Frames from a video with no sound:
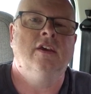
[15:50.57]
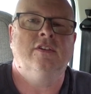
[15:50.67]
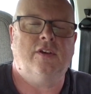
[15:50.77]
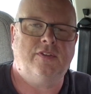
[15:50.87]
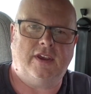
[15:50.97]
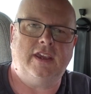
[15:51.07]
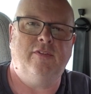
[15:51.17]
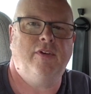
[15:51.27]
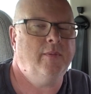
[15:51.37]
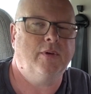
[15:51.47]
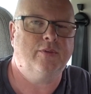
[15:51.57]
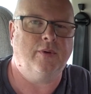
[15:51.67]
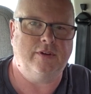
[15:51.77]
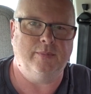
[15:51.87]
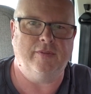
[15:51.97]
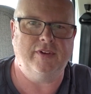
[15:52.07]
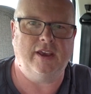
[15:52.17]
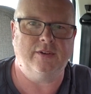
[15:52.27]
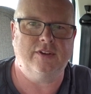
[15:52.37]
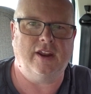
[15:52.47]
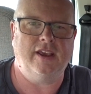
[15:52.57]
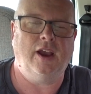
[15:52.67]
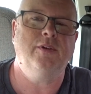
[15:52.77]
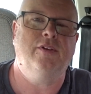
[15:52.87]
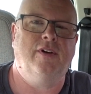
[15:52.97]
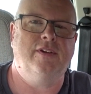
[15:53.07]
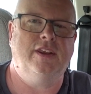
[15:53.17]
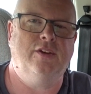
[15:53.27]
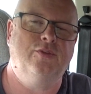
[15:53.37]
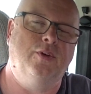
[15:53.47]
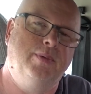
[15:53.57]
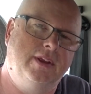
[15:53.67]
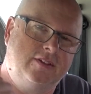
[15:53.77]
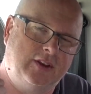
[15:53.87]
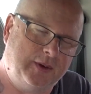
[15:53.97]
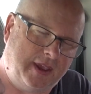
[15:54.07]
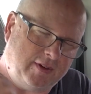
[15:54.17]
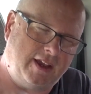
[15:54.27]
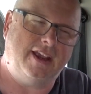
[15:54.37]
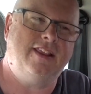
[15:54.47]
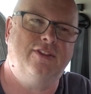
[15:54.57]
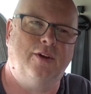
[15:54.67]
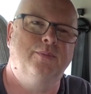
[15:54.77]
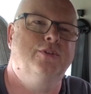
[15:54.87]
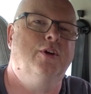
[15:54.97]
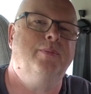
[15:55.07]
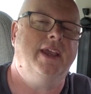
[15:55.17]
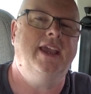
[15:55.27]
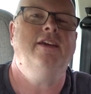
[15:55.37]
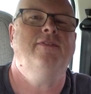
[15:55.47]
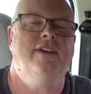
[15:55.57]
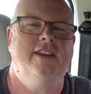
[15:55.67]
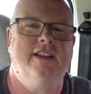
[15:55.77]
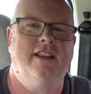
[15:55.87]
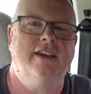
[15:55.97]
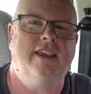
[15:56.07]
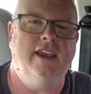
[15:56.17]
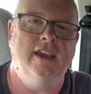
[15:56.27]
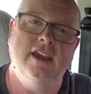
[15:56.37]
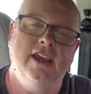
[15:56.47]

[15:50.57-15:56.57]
So thank you very much for watching my video today. Hope you found it useful. Please do give it a thumbs up if you did like it.